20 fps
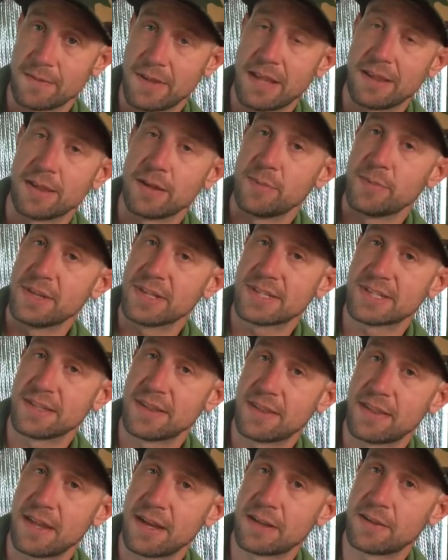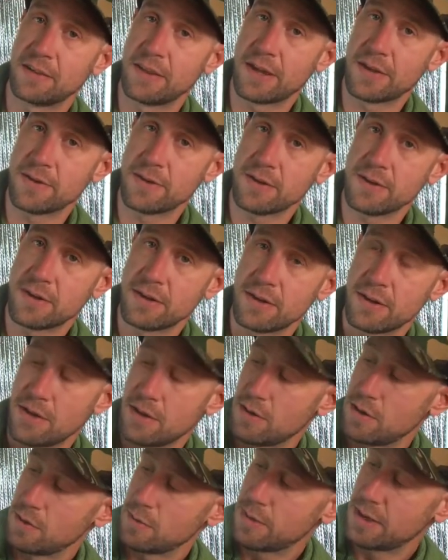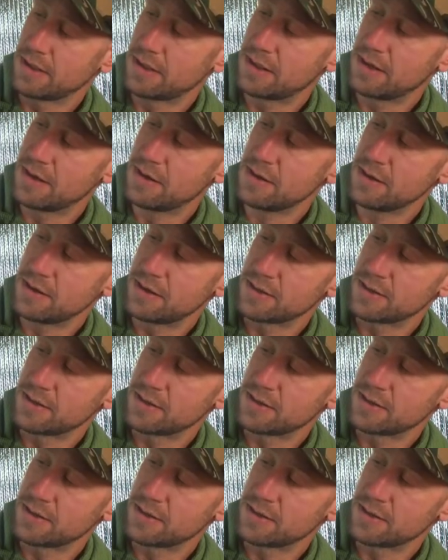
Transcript: That little bit of synthetic leather right there